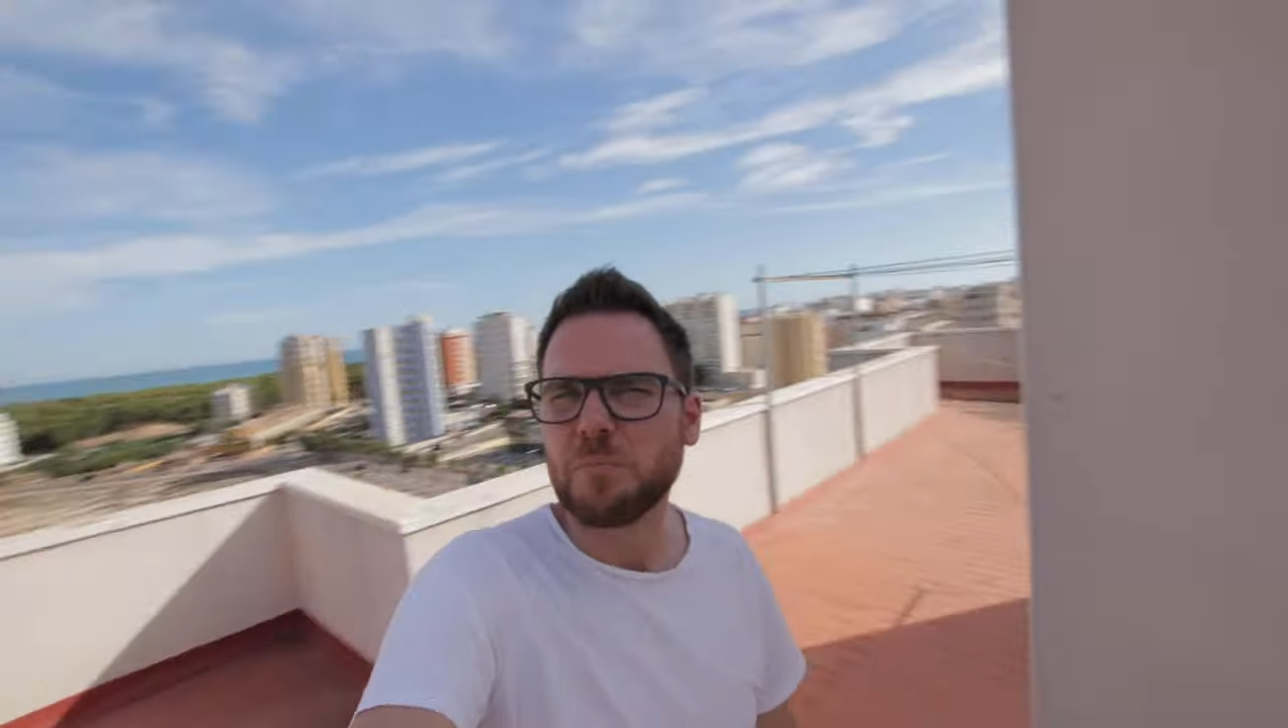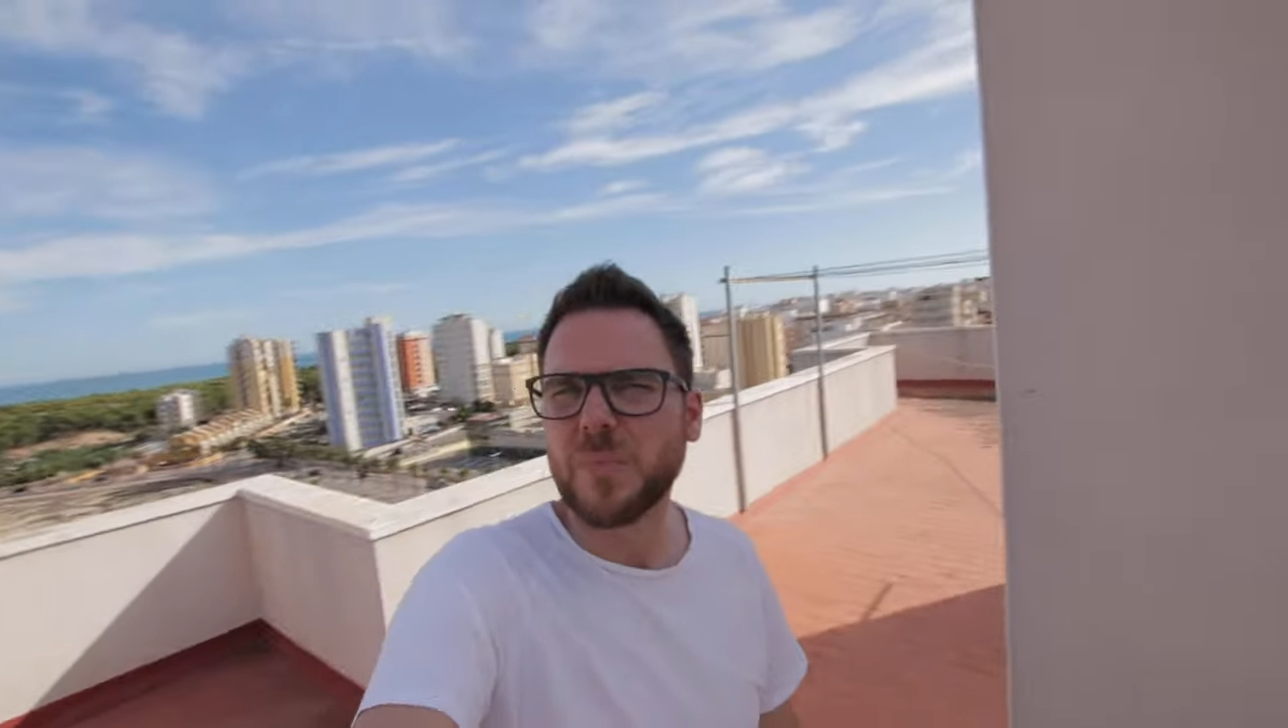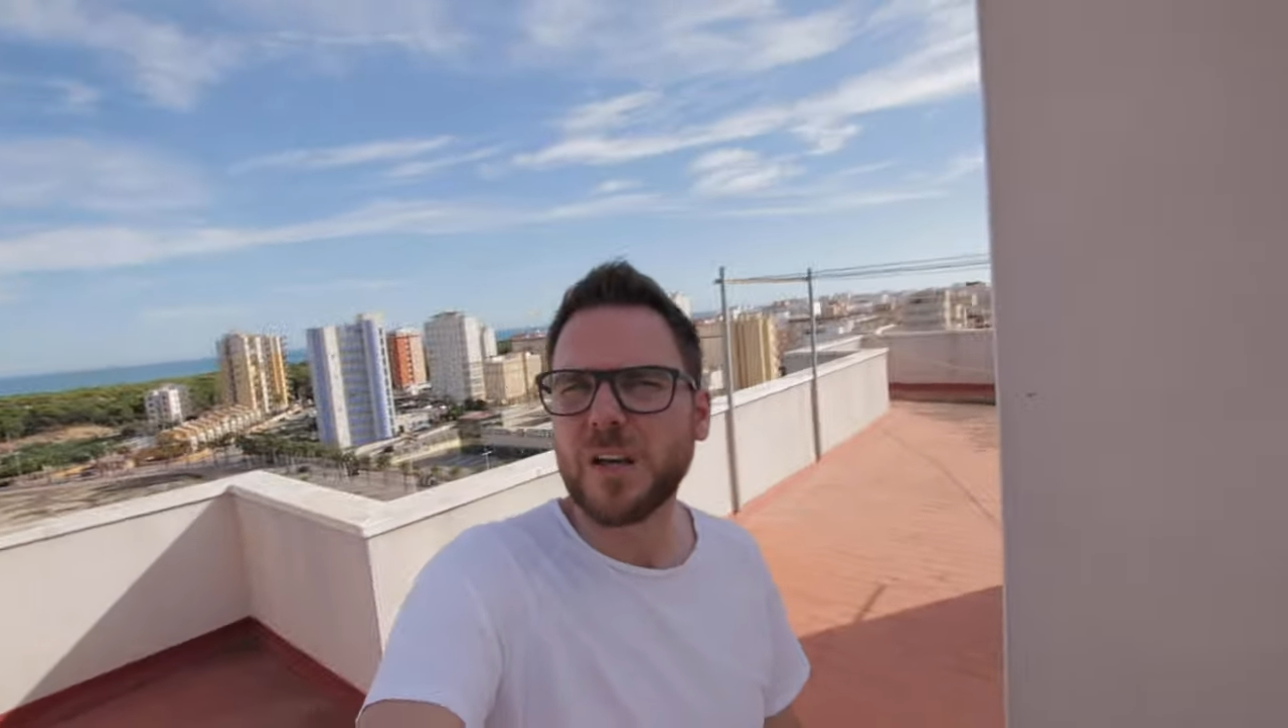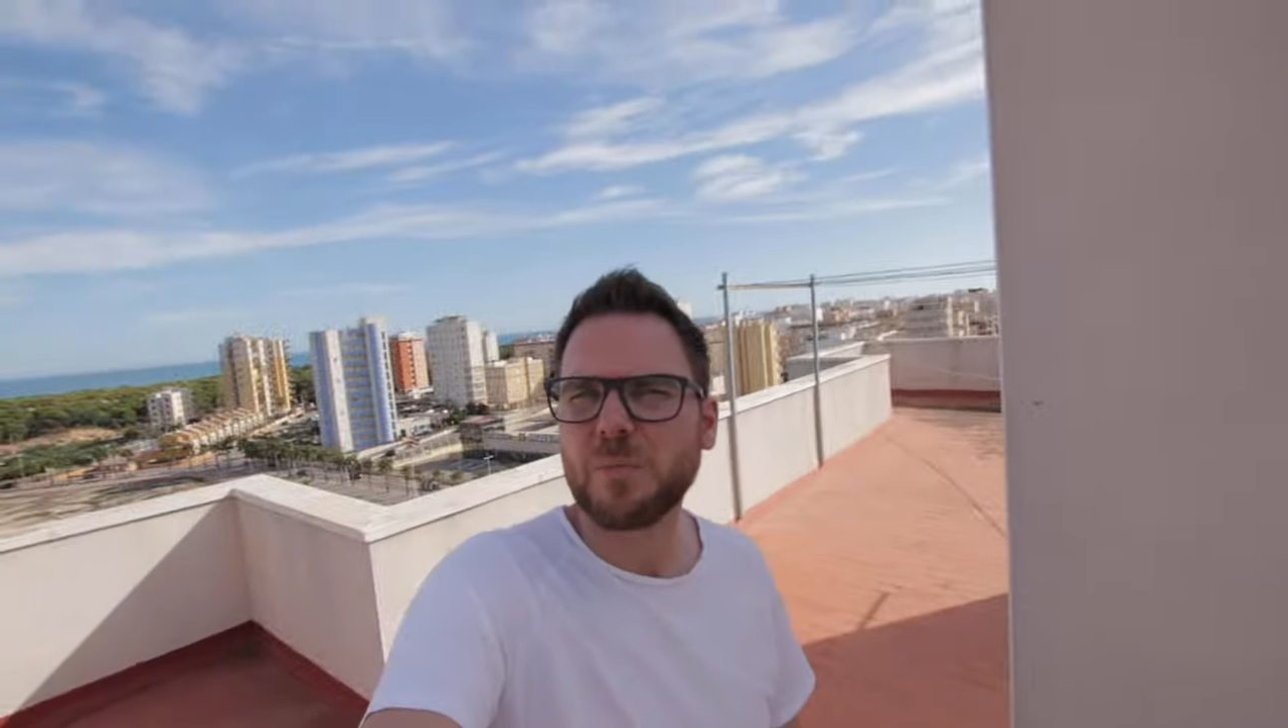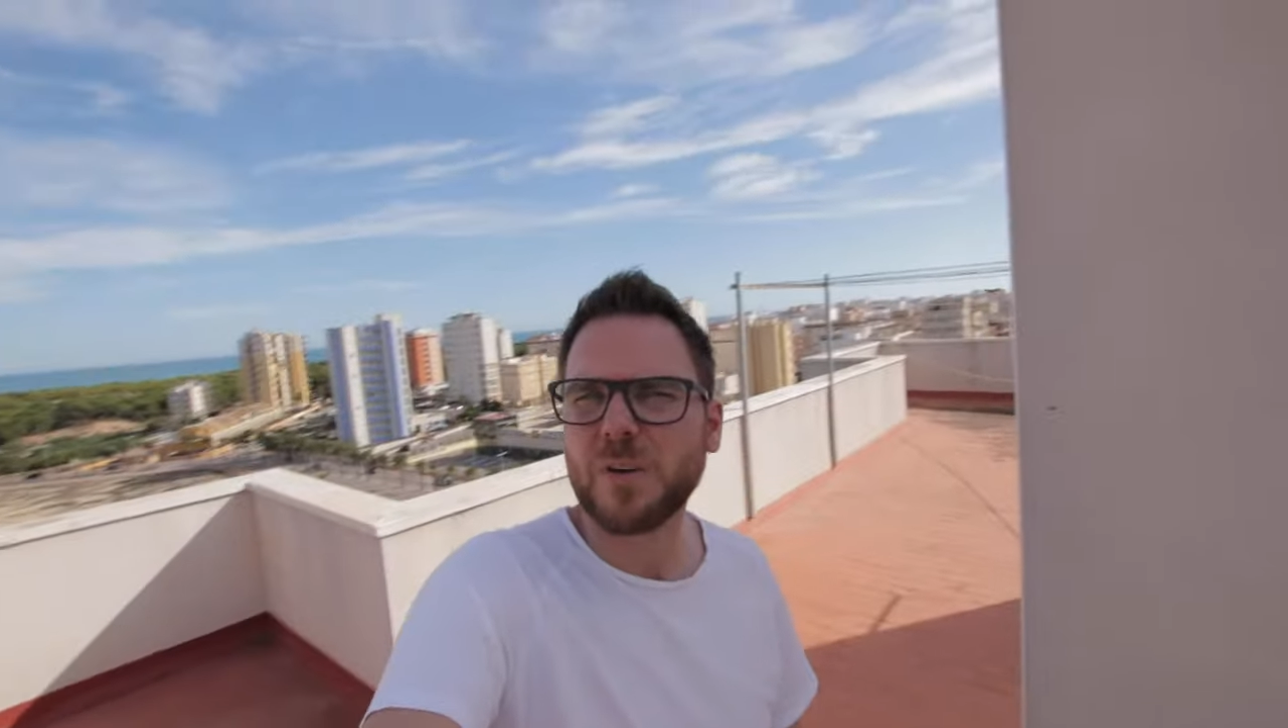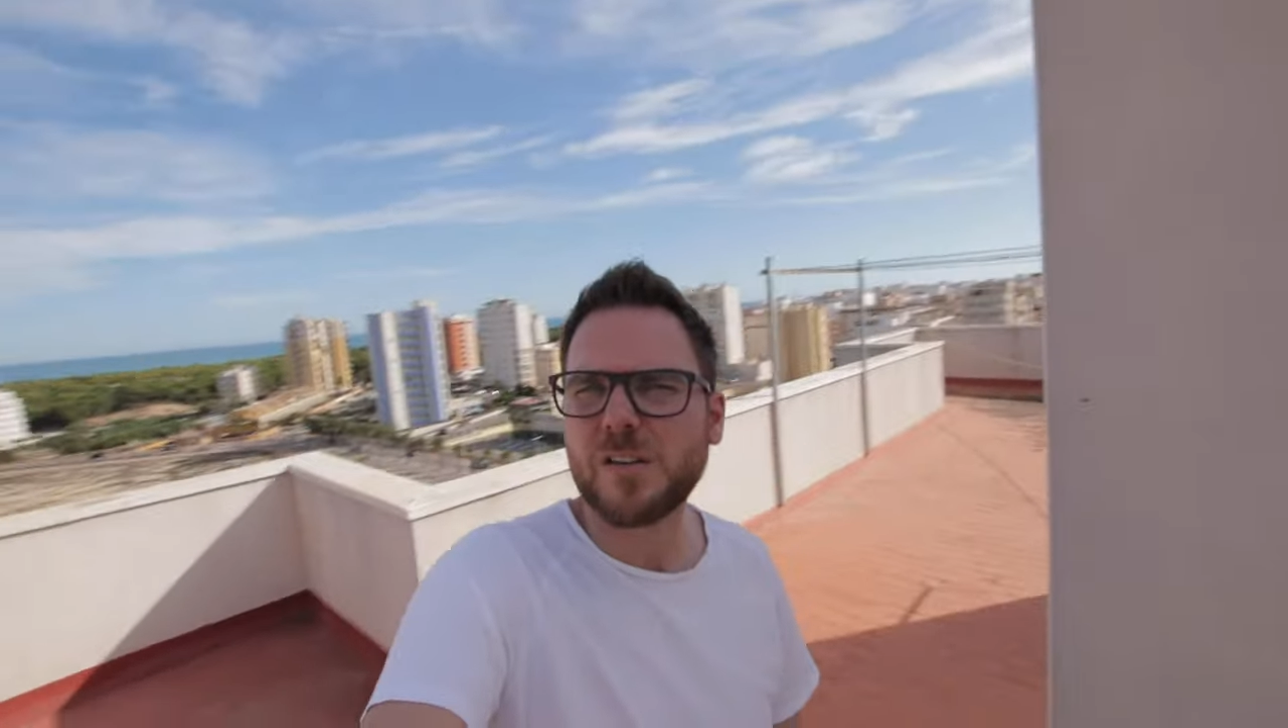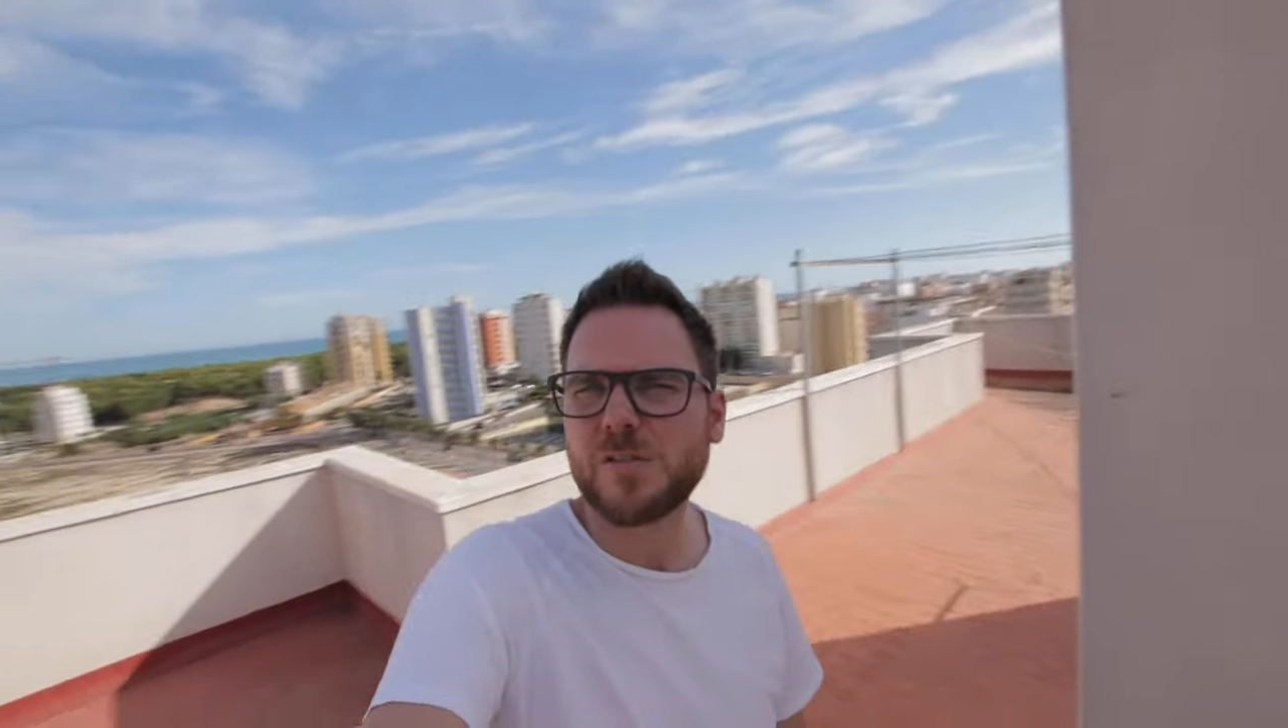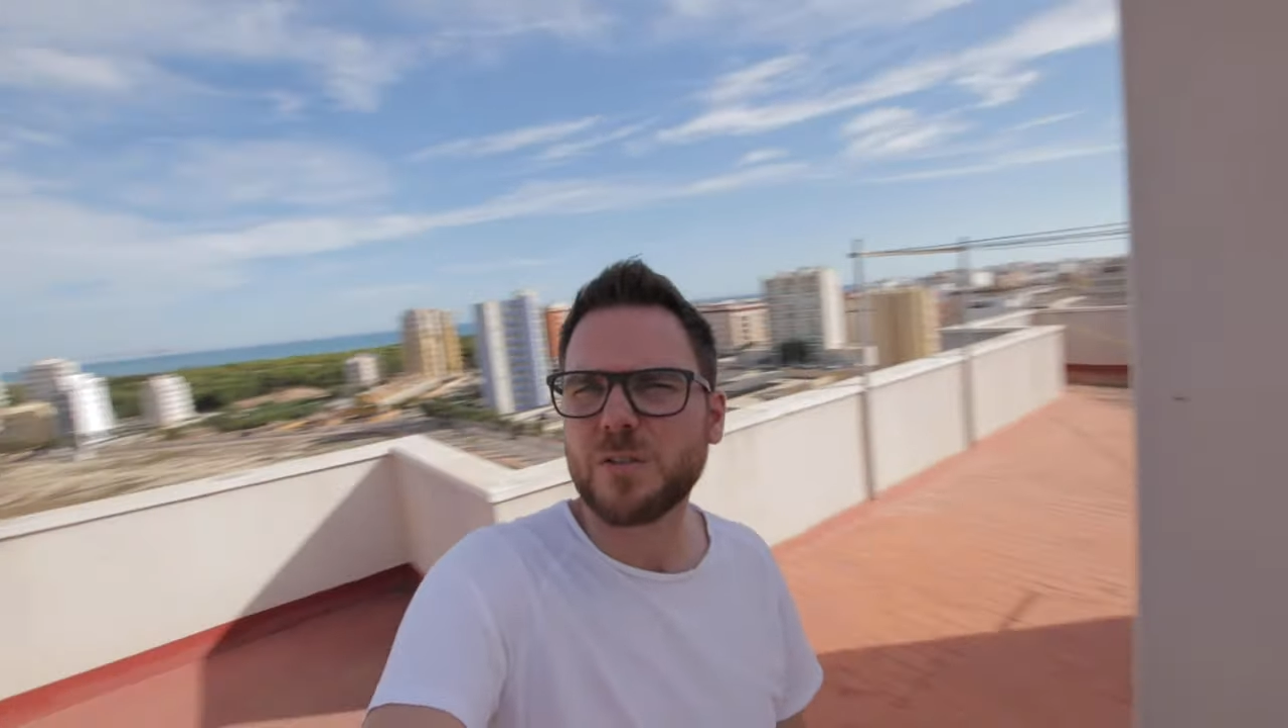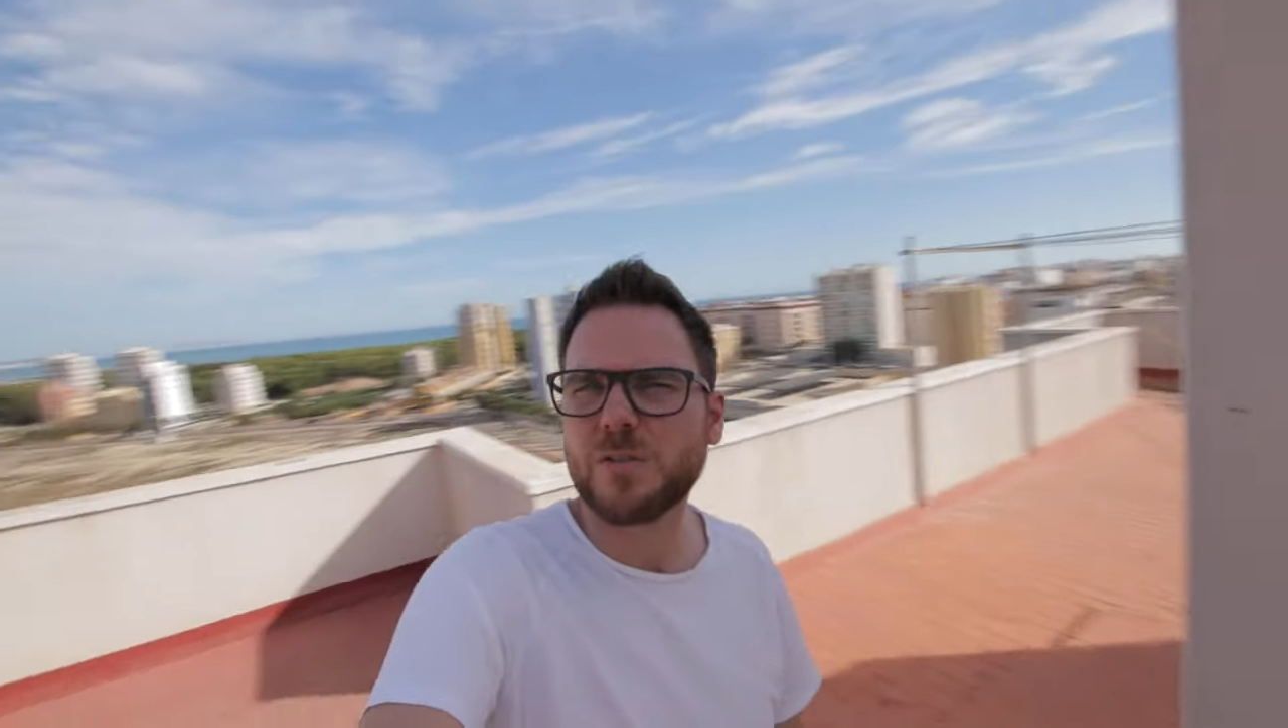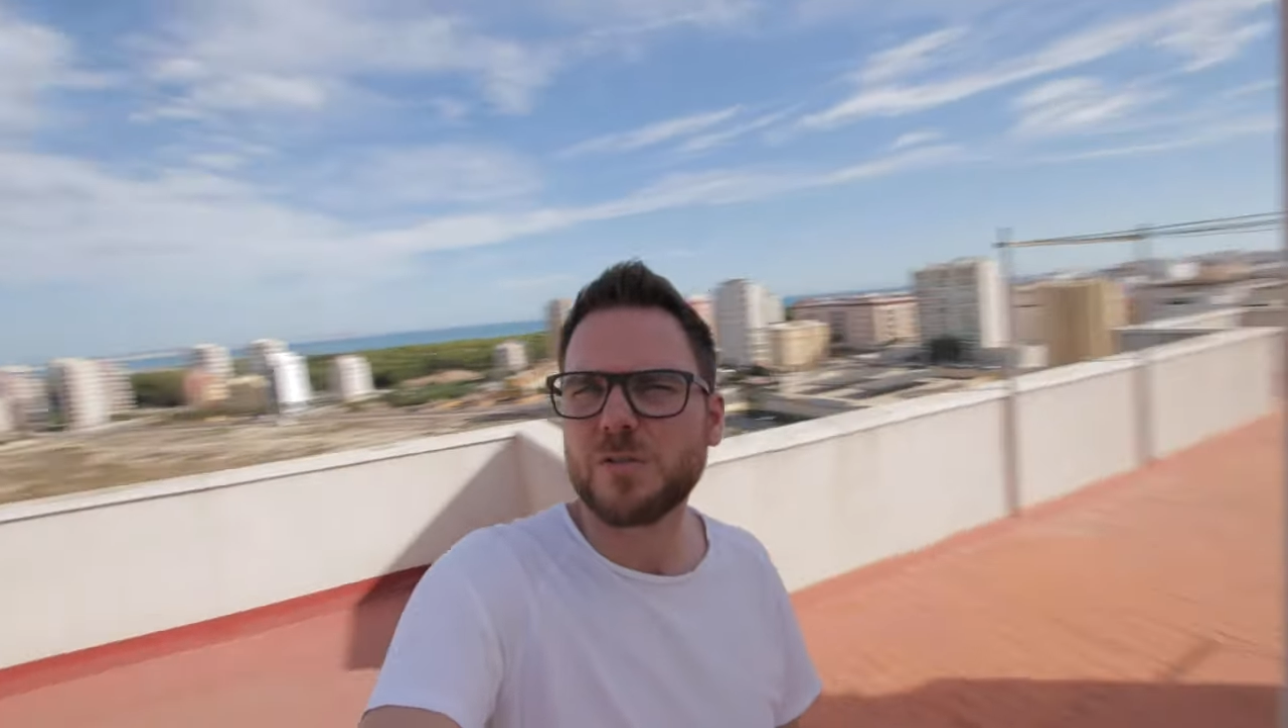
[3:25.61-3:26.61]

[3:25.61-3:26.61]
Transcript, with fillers: maybe I should